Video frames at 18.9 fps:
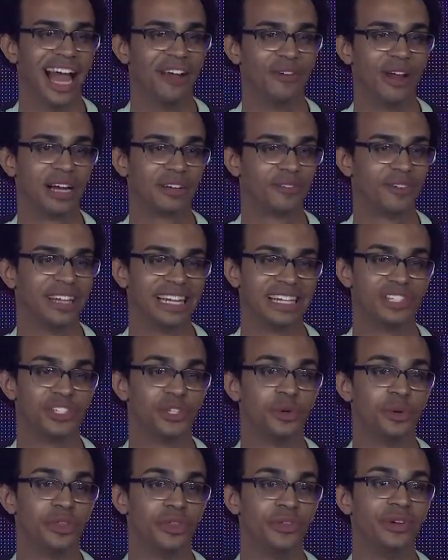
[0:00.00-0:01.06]
I rocked for like
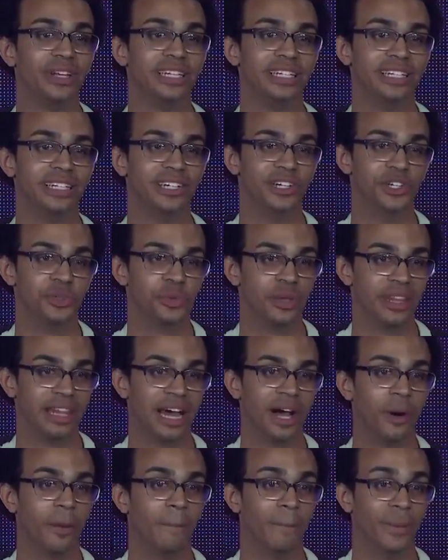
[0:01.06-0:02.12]
two, three years
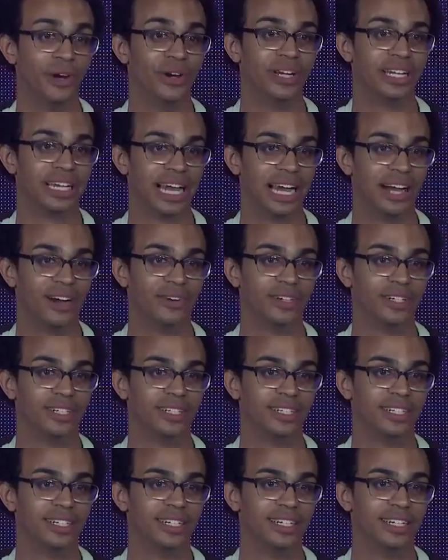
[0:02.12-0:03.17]
without burning out.
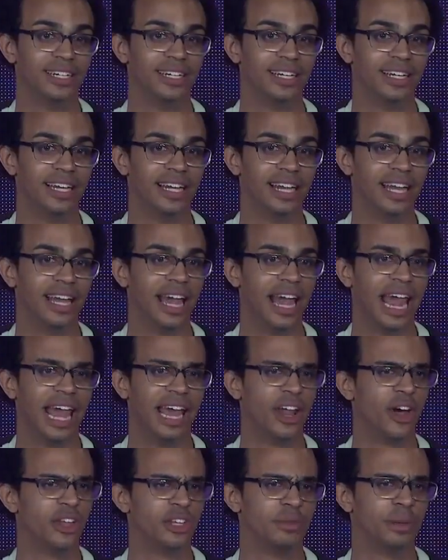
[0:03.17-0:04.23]

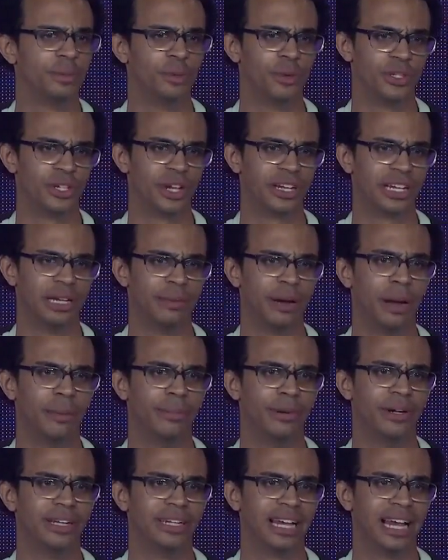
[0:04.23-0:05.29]
And all these people were talking about
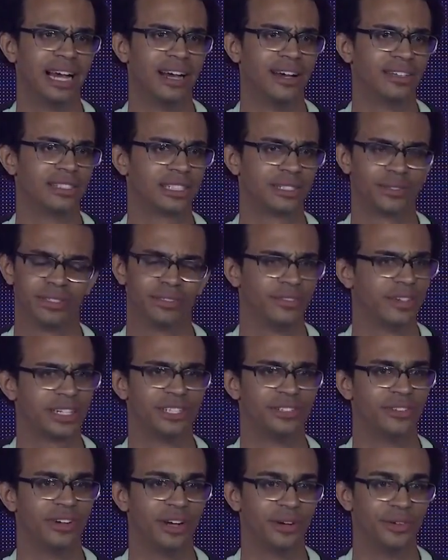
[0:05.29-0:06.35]
burning out. I was like, what the
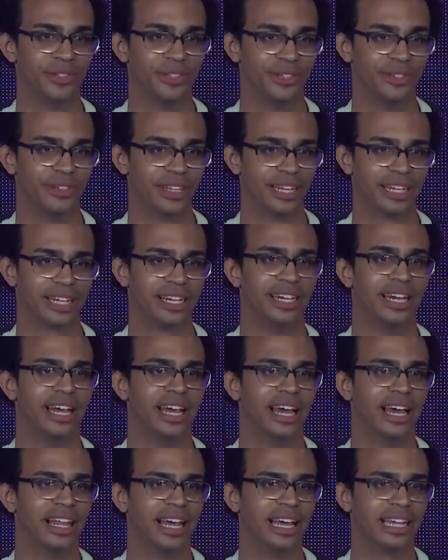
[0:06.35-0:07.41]
fuck's wrong with you? Like,
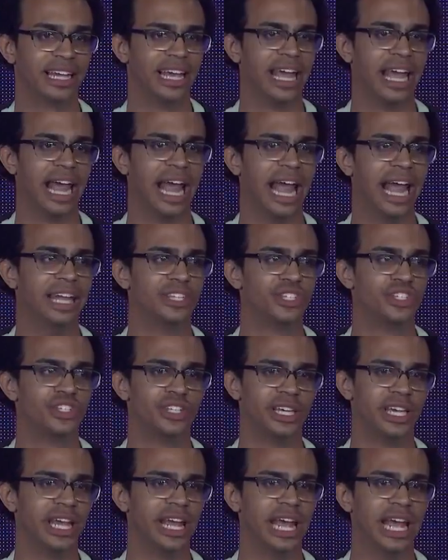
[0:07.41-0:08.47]
like it's,
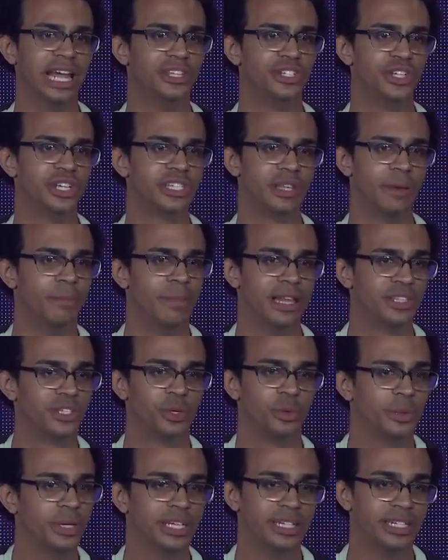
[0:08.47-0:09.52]
it's just a
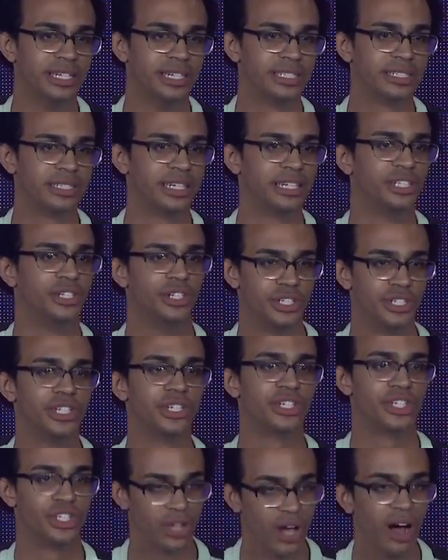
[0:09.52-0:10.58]
mental weakness. Like, you're
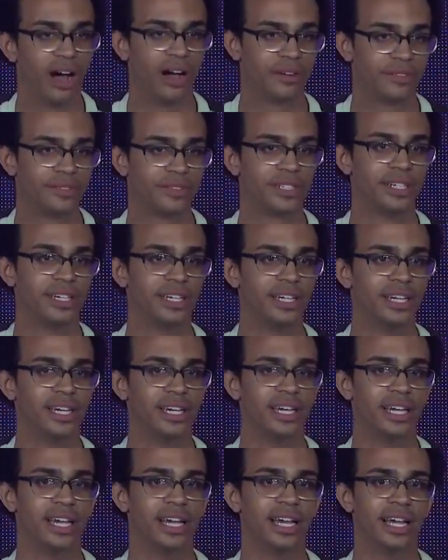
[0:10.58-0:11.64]
just soft,
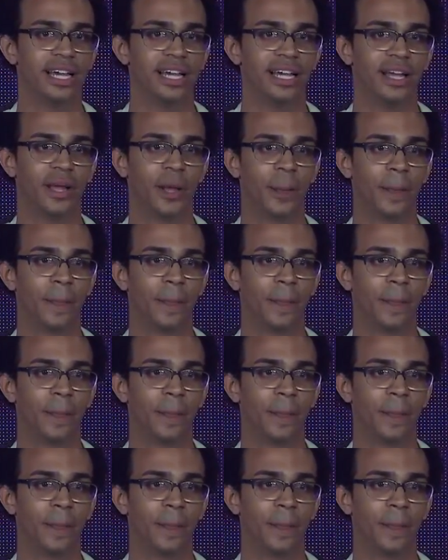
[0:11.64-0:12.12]
right?